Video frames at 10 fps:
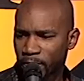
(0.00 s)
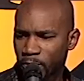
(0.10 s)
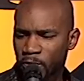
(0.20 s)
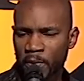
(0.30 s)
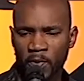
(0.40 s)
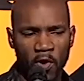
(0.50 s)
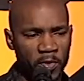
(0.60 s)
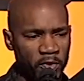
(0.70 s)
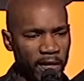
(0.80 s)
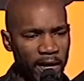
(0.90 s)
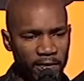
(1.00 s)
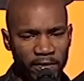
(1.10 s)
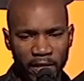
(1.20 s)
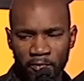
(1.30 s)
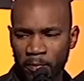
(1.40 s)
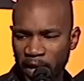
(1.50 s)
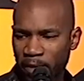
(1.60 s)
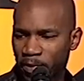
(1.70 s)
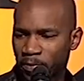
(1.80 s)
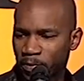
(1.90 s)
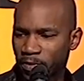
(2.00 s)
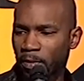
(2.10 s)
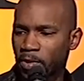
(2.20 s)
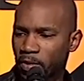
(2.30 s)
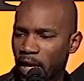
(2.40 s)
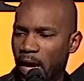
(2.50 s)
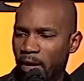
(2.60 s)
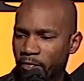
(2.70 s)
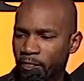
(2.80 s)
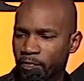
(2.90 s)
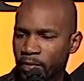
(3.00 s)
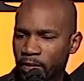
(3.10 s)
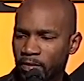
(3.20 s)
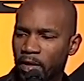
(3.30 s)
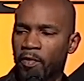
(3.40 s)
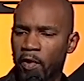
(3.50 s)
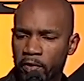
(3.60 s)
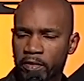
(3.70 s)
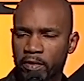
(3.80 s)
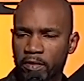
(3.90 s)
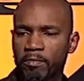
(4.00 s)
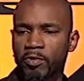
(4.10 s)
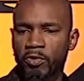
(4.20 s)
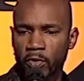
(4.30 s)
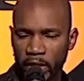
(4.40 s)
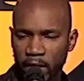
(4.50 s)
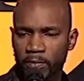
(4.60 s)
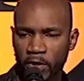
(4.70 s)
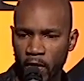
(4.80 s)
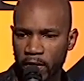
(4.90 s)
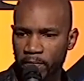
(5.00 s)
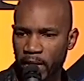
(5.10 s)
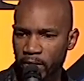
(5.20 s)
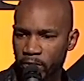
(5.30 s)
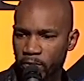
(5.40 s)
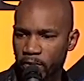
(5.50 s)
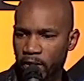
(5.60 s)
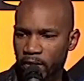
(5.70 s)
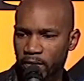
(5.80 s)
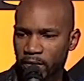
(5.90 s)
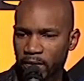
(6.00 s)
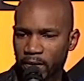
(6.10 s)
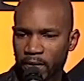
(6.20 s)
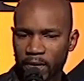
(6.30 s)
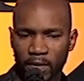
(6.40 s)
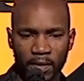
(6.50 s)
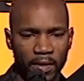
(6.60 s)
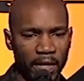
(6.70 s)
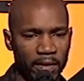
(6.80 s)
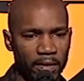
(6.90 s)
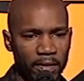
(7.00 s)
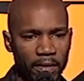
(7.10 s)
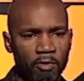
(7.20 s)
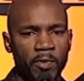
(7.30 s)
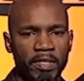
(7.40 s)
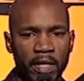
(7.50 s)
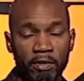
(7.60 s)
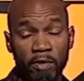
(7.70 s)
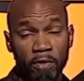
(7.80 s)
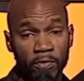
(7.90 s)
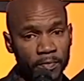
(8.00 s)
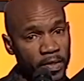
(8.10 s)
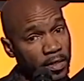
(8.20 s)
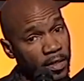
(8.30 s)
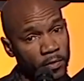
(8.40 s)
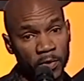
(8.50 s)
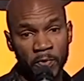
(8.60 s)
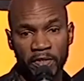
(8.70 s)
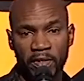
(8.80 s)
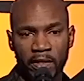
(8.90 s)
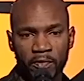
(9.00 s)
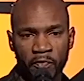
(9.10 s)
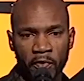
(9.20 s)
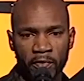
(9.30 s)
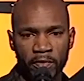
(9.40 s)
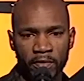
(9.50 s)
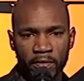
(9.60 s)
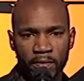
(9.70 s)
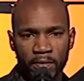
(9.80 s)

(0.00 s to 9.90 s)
Jewish people always try to out-slavery black people. Some of you laugh. Never heard the term, but you know what the hell I'm talking about. You know what I'm saying? Like, they're always like, you know, we were slaves first.